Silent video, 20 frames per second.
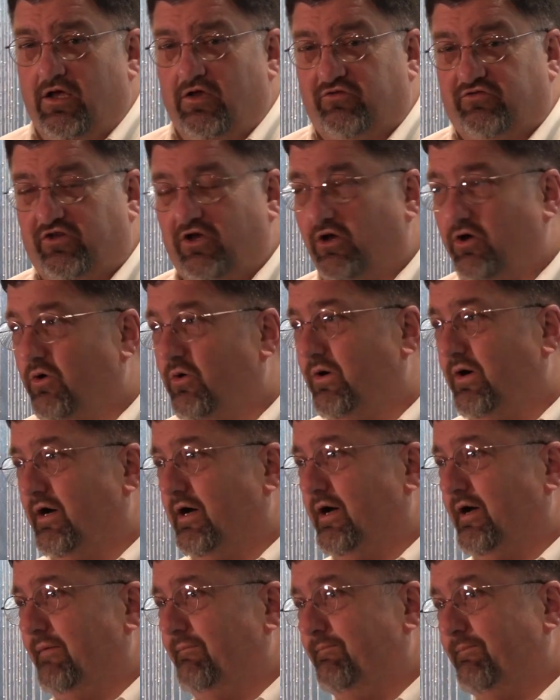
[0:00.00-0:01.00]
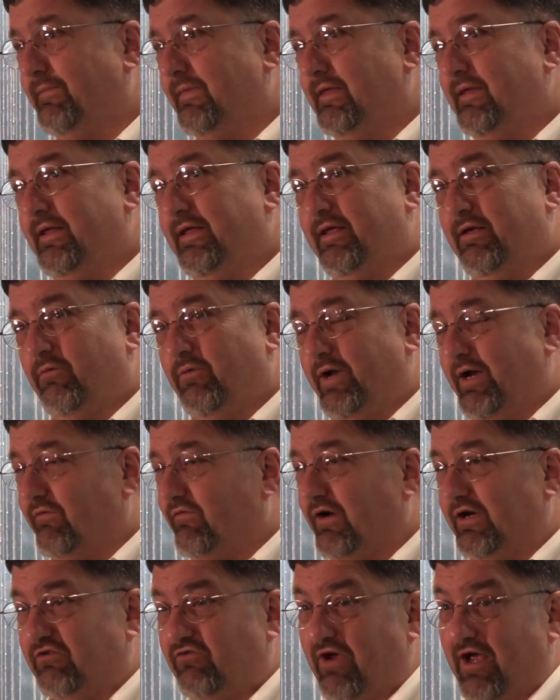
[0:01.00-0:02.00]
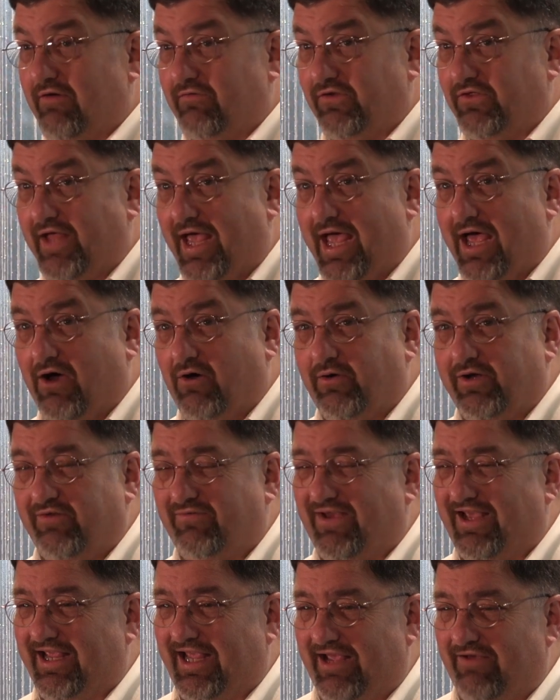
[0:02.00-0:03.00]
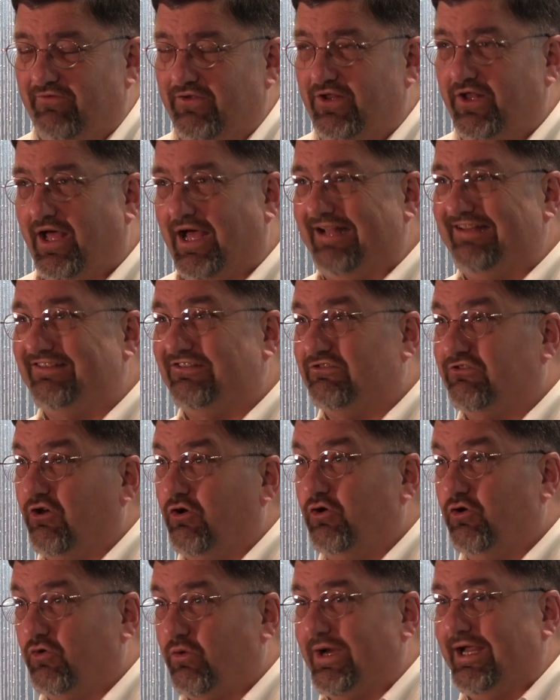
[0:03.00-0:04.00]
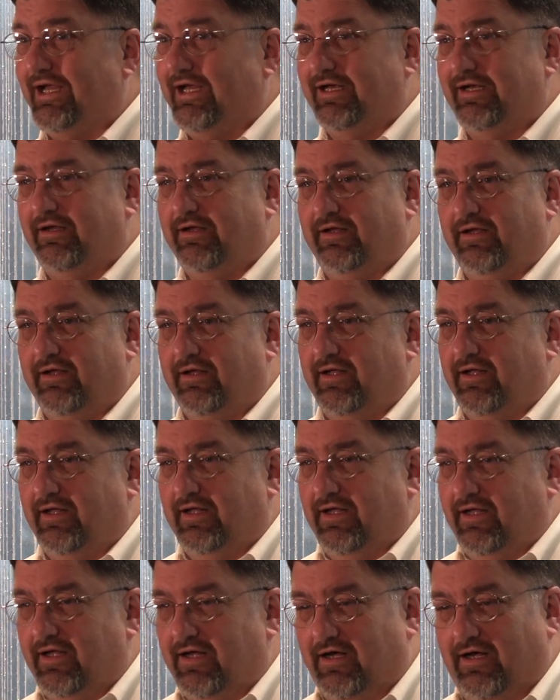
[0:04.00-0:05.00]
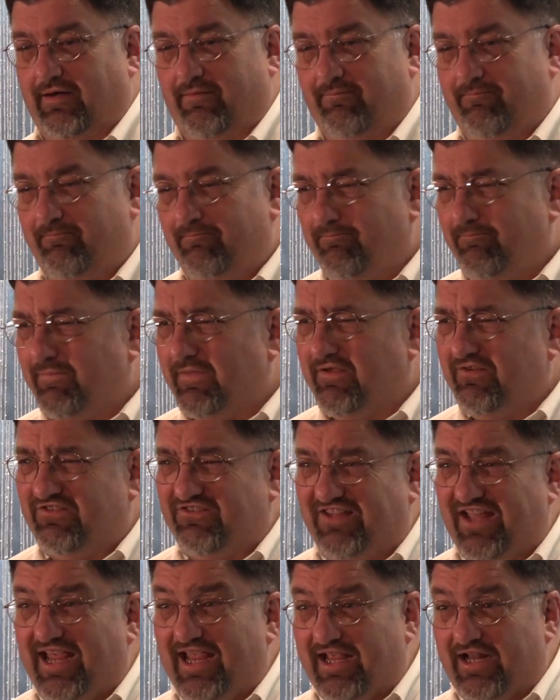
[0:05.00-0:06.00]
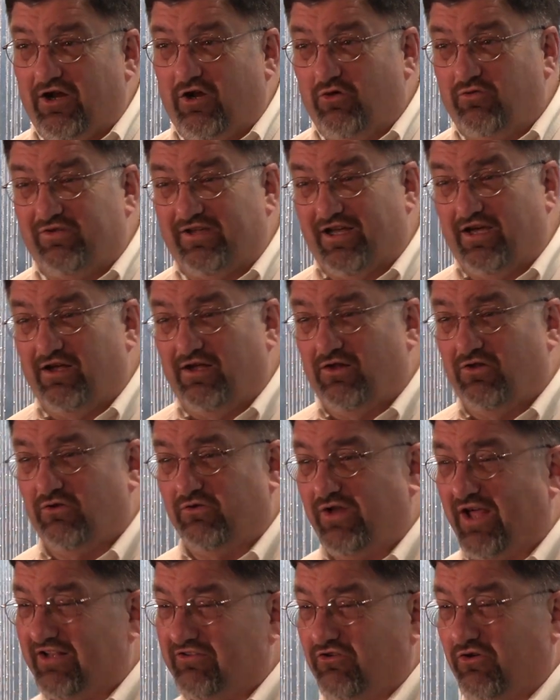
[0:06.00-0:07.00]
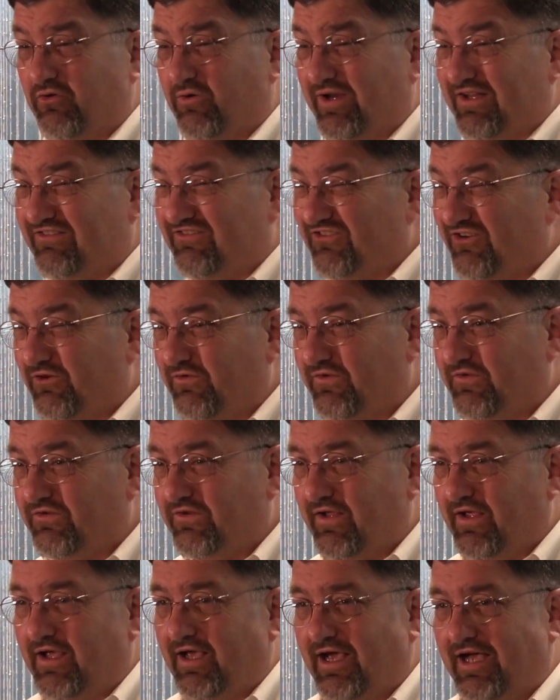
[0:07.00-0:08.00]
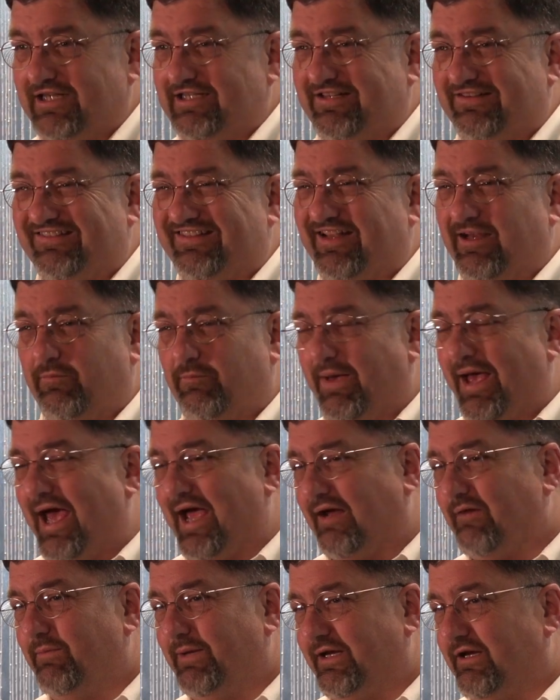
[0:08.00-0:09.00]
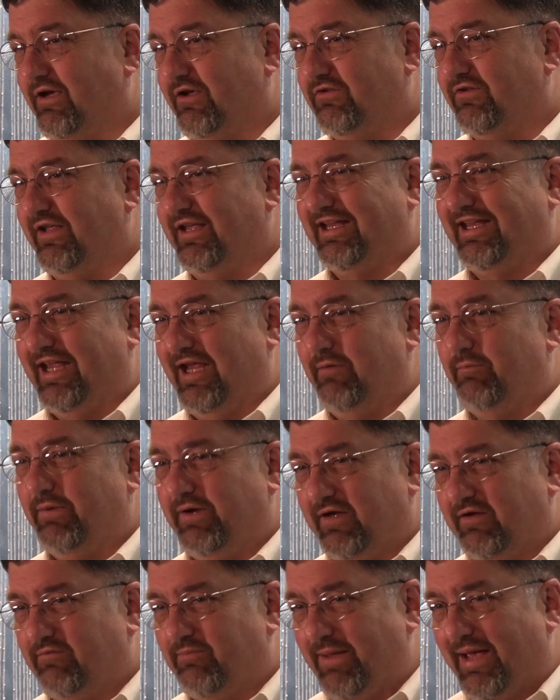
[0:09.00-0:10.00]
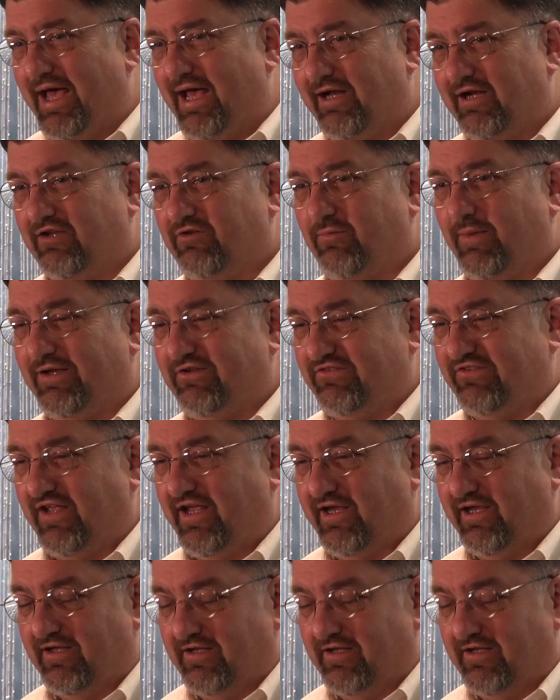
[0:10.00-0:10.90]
So whenever I travel now, and if I have a not-so-great stay at a hotel or not-so-great service, I just think back because it can't be as bad as my stay